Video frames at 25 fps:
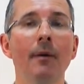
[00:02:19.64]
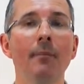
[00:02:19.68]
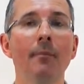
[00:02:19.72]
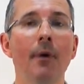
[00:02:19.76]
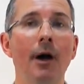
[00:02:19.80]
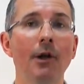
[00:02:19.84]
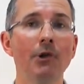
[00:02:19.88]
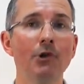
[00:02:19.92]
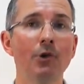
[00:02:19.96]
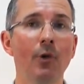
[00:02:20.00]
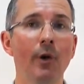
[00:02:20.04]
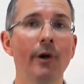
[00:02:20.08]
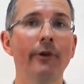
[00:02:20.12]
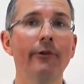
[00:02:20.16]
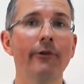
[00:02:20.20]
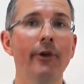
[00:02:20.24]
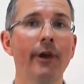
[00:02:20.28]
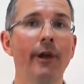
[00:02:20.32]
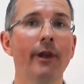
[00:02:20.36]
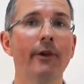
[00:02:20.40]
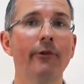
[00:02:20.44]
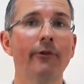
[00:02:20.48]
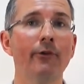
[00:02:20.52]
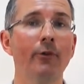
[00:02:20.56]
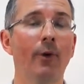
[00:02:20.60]
my choice
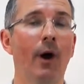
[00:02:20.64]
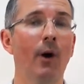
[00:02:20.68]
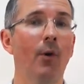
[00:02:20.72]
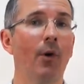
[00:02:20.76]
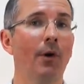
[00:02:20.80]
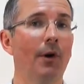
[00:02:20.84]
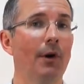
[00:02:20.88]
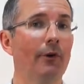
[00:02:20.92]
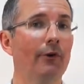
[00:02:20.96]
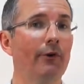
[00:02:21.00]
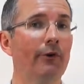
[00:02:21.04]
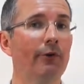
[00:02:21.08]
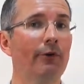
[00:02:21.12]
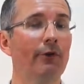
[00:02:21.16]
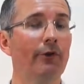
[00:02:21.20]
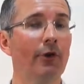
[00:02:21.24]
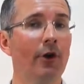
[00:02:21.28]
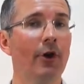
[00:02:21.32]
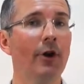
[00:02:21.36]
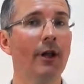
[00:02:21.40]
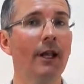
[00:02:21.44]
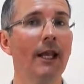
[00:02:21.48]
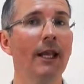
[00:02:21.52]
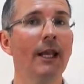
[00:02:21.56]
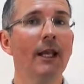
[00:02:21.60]
is, do I want a
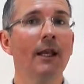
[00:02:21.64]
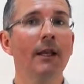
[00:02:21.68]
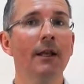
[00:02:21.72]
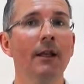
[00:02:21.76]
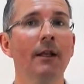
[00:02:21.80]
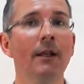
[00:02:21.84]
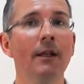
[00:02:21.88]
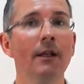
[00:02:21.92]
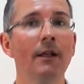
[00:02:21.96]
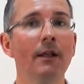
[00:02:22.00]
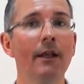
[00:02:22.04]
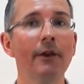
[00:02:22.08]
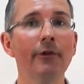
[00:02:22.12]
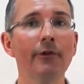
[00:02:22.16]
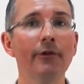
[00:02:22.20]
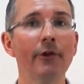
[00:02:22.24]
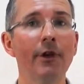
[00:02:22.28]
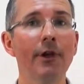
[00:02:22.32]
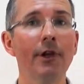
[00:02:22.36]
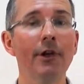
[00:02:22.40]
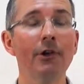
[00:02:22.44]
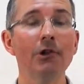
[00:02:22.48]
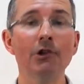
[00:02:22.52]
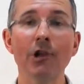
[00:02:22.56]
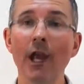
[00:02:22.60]
sterling
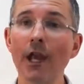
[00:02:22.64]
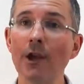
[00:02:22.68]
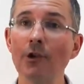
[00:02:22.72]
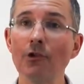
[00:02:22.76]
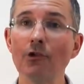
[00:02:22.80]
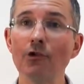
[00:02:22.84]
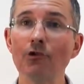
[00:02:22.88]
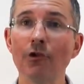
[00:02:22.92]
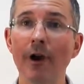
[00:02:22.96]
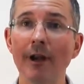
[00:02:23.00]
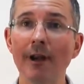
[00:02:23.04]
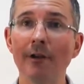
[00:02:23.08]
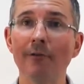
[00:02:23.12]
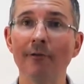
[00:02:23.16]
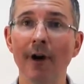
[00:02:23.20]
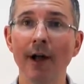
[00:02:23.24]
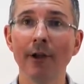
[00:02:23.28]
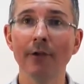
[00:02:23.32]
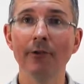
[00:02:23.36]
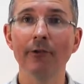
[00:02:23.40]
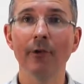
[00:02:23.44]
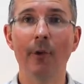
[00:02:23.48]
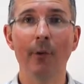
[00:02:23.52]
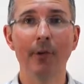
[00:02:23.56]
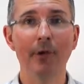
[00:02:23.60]
listed exchange traded
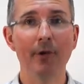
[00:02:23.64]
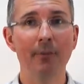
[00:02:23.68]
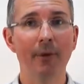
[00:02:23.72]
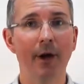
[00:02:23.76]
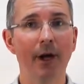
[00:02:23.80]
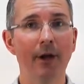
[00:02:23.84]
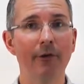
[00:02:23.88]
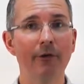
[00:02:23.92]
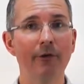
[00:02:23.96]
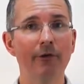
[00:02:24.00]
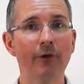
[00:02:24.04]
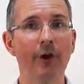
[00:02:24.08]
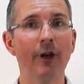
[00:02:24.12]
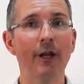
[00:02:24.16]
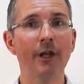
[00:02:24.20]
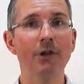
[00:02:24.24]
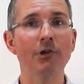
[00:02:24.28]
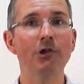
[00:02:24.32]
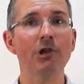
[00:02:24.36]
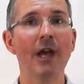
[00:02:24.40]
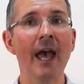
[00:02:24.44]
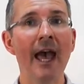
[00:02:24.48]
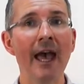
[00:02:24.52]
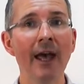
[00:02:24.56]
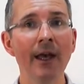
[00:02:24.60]
funds? I want to buy a
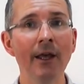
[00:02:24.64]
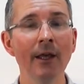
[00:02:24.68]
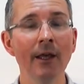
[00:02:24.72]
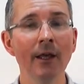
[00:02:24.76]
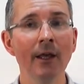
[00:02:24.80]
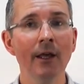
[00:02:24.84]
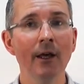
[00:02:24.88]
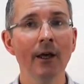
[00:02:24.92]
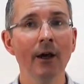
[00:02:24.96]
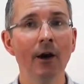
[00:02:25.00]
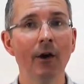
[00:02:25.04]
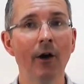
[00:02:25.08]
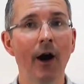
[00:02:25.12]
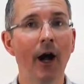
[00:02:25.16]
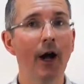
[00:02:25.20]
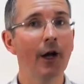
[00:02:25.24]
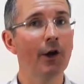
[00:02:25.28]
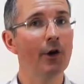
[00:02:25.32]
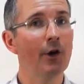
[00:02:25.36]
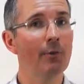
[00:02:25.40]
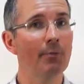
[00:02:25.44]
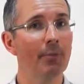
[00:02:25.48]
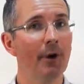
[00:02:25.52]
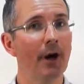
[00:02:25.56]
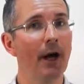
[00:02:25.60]
sterling share. All right,
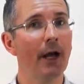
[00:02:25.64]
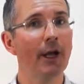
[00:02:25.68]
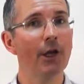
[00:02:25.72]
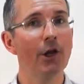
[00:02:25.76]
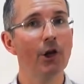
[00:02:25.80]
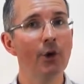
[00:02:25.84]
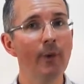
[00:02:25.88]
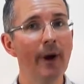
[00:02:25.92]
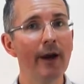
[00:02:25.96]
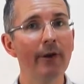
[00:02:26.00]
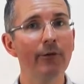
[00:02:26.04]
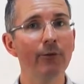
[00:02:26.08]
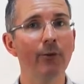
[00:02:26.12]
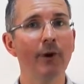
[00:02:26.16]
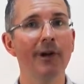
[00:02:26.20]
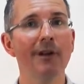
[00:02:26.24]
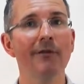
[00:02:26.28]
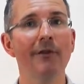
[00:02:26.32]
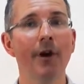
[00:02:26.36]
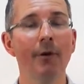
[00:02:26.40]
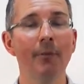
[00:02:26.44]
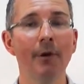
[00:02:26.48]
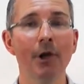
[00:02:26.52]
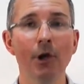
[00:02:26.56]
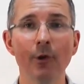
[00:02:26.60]
I could buy a US one
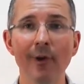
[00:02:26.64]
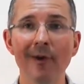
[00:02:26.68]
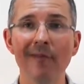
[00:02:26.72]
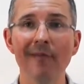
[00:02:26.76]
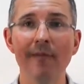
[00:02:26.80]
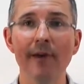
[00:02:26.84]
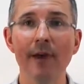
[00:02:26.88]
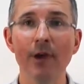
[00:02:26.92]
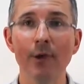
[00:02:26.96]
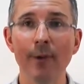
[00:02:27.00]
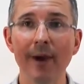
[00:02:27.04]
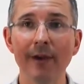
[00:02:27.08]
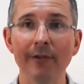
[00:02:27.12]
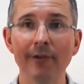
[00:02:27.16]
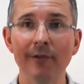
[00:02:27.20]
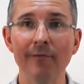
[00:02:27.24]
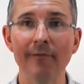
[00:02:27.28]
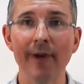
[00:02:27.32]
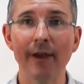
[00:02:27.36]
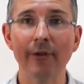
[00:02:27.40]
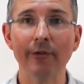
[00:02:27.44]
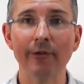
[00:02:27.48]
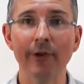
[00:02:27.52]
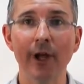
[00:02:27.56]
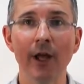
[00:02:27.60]
if I'm a US
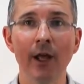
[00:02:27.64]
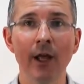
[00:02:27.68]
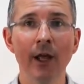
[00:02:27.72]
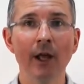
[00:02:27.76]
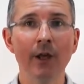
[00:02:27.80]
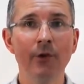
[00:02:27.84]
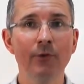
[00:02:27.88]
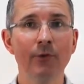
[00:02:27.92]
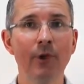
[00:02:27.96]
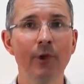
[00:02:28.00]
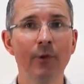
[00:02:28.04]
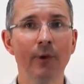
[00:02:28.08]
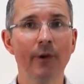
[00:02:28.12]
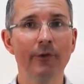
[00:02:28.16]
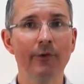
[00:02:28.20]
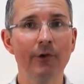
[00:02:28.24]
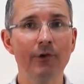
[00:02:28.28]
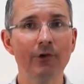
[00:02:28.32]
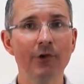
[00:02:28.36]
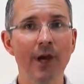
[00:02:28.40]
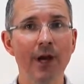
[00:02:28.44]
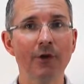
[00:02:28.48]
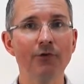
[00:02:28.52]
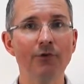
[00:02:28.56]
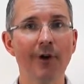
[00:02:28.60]
investor. In other words,
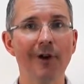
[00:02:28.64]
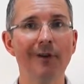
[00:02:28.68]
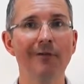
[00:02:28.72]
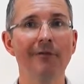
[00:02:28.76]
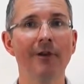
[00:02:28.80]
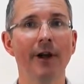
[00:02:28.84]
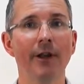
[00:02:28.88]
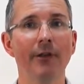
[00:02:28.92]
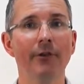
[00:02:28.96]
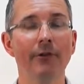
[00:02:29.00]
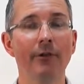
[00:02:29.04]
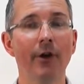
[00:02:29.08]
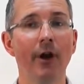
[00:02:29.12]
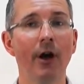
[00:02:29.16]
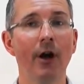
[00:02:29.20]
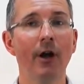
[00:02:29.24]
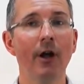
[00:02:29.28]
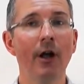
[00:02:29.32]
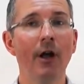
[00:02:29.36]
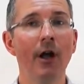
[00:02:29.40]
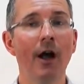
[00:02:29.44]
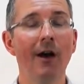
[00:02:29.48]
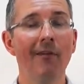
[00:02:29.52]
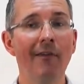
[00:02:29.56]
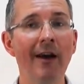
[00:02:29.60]
exchange traded funds
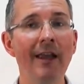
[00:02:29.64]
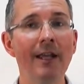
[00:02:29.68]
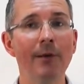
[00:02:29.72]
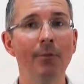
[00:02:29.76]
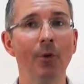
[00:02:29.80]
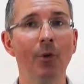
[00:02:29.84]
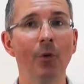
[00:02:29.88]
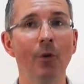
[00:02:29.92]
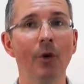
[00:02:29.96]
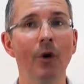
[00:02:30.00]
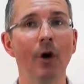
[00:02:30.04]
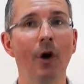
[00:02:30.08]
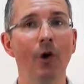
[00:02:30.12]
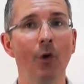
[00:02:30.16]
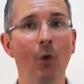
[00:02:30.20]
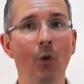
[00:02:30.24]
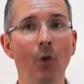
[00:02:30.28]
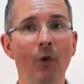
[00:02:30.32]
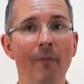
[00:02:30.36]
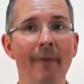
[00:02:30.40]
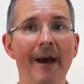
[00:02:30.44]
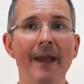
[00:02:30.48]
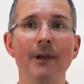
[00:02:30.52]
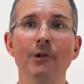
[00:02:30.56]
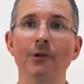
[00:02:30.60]
are available on
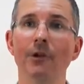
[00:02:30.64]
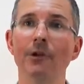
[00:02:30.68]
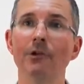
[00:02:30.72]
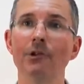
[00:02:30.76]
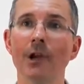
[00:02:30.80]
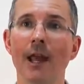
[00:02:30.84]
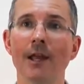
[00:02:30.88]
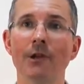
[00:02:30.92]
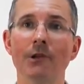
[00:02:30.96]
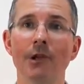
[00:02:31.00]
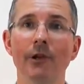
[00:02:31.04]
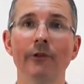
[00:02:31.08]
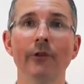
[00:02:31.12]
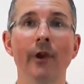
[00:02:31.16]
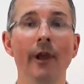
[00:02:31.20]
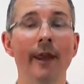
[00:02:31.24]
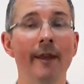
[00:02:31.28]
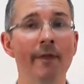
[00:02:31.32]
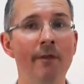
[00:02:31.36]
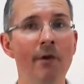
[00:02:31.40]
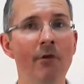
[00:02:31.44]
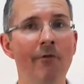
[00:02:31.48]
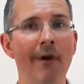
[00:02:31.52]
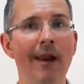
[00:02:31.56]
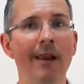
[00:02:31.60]
all the major exchanges
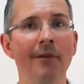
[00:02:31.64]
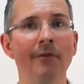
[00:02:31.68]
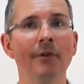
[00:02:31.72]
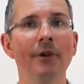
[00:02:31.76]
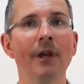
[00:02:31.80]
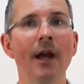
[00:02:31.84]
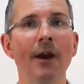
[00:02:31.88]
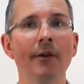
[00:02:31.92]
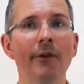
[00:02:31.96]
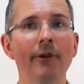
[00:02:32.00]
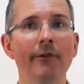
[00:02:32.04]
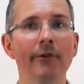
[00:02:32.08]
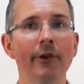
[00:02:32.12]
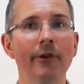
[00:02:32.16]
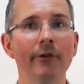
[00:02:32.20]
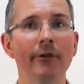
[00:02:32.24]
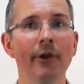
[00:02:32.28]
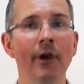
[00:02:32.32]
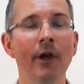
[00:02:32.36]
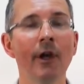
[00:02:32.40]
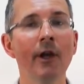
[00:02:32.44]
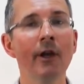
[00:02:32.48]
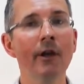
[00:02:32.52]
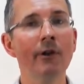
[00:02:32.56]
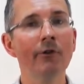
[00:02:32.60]
in the relevant currencies.
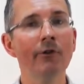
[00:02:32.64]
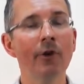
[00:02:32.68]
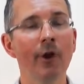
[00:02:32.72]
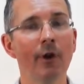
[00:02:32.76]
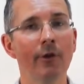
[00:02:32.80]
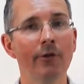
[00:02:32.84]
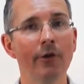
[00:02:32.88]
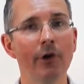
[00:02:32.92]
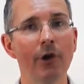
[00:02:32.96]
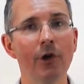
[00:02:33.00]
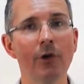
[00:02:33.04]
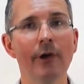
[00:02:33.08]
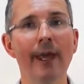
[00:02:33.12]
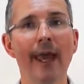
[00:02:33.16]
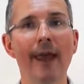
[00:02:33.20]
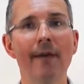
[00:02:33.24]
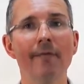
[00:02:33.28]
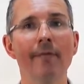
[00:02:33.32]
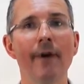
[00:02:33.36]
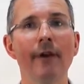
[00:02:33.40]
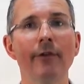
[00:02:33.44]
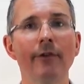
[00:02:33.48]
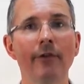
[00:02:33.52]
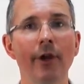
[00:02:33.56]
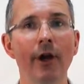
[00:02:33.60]
So as a UK
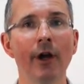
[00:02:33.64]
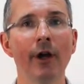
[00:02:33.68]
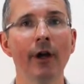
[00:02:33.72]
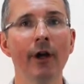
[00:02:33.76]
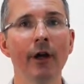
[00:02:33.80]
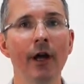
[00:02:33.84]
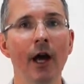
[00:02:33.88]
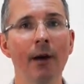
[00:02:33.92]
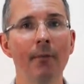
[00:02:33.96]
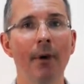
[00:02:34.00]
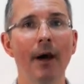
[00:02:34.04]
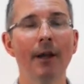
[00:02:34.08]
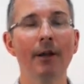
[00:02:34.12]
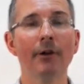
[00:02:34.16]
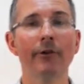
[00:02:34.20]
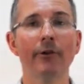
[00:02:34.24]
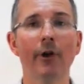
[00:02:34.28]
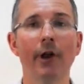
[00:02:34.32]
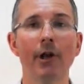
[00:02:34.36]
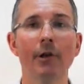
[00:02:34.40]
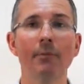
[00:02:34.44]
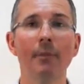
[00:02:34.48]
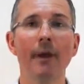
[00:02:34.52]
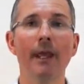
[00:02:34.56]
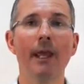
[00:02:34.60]
investor, I might
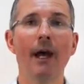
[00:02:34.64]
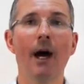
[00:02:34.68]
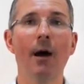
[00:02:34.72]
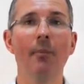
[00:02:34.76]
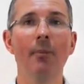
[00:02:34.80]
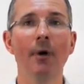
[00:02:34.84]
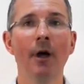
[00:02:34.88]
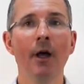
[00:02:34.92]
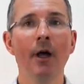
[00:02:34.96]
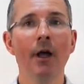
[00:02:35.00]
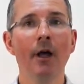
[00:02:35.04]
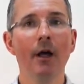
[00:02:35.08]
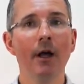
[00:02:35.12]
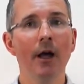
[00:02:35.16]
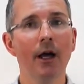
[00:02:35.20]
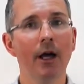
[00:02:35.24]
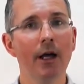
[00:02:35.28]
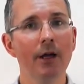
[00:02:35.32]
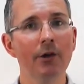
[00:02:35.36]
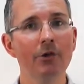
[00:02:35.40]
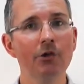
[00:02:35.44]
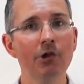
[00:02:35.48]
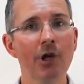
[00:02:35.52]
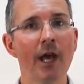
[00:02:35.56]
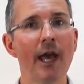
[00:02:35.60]
decide to pick up
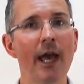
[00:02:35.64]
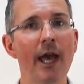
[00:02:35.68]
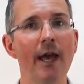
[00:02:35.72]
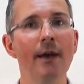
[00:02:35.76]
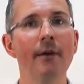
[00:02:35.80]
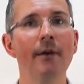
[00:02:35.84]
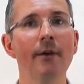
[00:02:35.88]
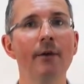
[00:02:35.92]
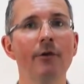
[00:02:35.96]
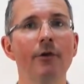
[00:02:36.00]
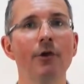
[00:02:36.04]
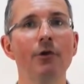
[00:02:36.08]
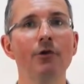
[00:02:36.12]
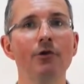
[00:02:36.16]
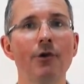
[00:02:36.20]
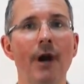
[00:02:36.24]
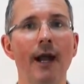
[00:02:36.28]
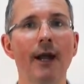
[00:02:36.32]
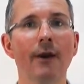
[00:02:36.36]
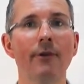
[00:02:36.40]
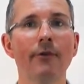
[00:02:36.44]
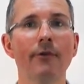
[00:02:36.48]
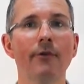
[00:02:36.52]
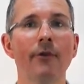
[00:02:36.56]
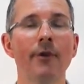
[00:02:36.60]
a share that
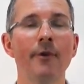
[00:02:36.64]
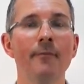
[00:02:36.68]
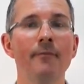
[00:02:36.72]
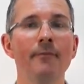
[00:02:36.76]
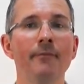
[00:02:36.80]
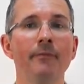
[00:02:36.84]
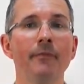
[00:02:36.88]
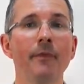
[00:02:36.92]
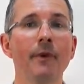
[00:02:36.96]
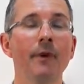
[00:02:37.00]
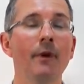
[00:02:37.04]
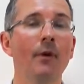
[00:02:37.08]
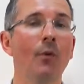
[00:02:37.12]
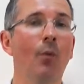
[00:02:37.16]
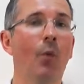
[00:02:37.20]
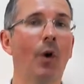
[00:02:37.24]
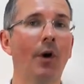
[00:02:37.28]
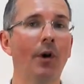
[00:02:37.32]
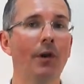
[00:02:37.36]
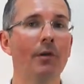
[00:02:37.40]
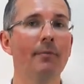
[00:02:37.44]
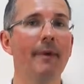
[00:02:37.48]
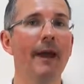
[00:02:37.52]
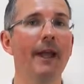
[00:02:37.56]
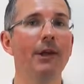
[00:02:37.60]
tracks
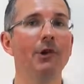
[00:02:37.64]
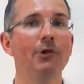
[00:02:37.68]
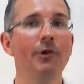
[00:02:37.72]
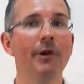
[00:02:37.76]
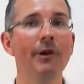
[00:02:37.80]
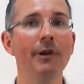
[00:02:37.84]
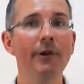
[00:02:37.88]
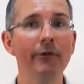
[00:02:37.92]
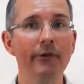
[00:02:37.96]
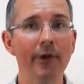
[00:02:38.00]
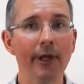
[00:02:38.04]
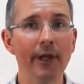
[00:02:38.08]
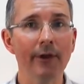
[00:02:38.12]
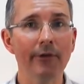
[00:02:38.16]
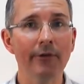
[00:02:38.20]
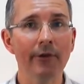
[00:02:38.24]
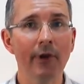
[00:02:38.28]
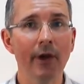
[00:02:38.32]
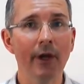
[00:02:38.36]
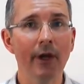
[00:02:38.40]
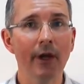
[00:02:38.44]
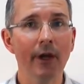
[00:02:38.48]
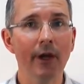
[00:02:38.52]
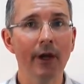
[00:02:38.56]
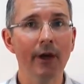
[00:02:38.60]
one of the major indices,
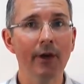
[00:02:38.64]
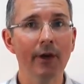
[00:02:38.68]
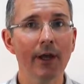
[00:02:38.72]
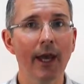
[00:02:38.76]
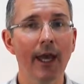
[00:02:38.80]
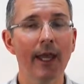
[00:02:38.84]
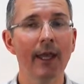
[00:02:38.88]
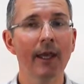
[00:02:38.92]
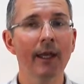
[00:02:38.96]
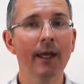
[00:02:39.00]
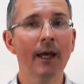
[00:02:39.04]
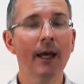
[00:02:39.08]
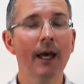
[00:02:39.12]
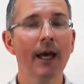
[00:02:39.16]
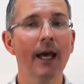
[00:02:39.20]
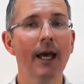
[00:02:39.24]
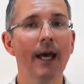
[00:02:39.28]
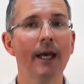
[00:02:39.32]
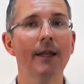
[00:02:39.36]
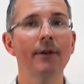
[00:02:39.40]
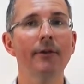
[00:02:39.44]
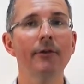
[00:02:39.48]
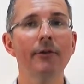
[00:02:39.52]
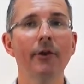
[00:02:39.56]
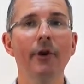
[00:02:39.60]
okay,
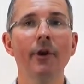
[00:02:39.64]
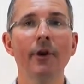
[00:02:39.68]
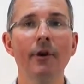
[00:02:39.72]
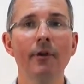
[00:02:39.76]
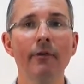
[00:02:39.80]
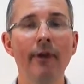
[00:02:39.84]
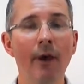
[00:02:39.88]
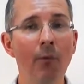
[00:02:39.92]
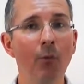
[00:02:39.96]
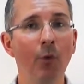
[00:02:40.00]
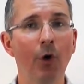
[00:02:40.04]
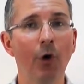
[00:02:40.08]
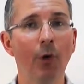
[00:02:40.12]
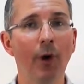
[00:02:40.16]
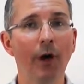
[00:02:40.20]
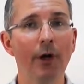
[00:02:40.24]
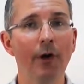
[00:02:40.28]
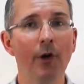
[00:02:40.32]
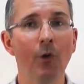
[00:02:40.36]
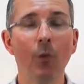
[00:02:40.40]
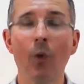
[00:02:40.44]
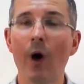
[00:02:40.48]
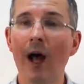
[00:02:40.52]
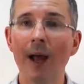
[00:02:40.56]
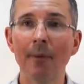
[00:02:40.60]
and then what
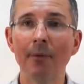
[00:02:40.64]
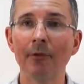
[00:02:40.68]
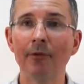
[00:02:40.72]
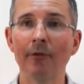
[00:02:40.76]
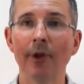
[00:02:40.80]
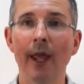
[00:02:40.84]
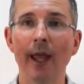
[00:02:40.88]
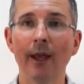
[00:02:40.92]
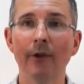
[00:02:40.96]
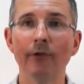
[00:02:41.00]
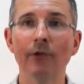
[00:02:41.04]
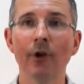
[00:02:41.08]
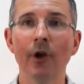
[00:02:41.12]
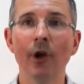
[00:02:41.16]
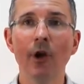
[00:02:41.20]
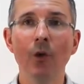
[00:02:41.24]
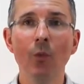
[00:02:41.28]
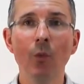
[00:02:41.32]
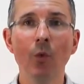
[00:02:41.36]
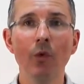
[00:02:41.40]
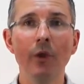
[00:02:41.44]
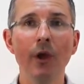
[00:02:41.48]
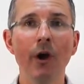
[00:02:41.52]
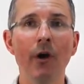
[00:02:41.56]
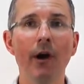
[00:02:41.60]
do? What happens next?
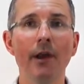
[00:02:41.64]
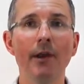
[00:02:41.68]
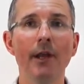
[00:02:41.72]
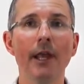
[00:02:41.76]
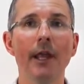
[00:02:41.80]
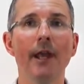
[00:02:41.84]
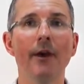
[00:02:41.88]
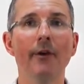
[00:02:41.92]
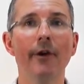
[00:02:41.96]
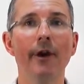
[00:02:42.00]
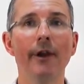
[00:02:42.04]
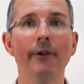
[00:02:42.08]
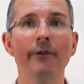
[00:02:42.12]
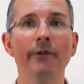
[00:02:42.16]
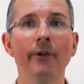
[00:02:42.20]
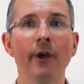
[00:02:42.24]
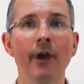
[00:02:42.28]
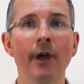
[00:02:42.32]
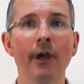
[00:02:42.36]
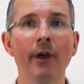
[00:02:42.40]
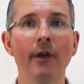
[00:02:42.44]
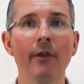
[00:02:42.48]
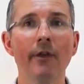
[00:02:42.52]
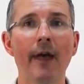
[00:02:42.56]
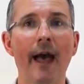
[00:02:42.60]
Well, the idea is
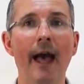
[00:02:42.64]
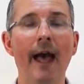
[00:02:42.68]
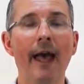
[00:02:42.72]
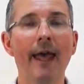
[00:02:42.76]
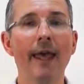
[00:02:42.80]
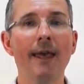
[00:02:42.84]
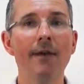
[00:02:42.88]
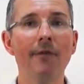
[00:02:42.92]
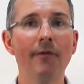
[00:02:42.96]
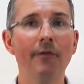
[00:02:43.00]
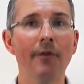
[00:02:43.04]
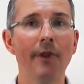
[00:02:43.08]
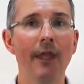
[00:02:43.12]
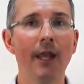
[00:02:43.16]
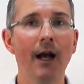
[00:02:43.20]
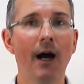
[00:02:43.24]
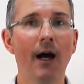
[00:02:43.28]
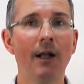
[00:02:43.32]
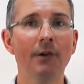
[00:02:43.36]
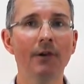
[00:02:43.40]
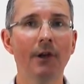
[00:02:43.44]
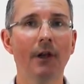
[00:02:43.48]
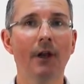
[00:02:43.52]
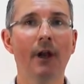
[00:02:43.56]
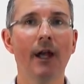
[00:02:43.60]
that if the
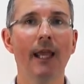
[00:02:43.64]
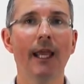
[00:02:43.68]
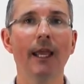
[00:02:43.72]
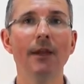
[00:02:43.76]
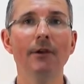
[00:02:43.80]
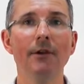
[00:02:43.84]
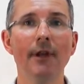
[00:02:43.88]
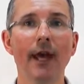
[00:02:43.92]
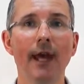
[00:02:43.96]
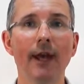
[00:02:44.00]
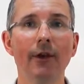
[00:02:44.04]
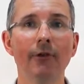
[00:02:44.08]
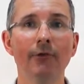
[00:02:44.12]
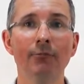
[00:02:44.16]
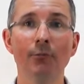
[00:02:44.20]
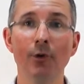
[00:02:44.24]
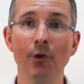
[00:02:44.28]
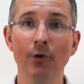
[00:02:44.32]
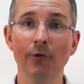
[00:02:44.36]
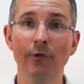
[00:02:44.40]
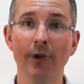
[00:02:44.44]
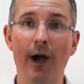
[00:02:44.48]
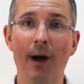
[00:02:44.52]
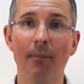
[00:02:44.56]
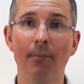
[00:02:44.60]
underlying index
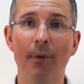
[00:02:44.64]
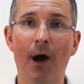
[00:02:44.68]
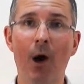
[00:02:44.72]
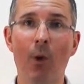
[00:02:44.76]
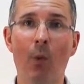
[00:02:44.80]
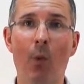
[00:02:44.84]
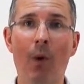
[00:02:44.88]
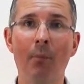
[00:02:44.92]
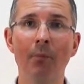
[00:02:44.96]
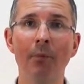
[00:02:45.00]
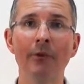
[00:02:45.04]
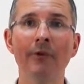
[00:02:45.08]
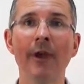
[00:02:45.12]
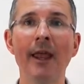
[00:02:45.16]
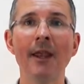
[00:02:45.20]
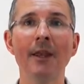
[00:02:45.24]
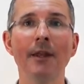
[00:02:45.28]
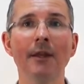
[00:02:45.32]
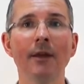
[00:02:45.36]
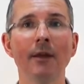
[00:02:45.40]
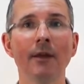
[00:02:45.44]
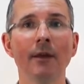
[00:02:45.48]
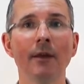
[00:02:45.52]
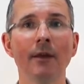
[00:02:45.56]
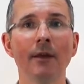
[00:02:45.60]
moves up by
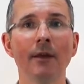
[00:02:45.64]
1%,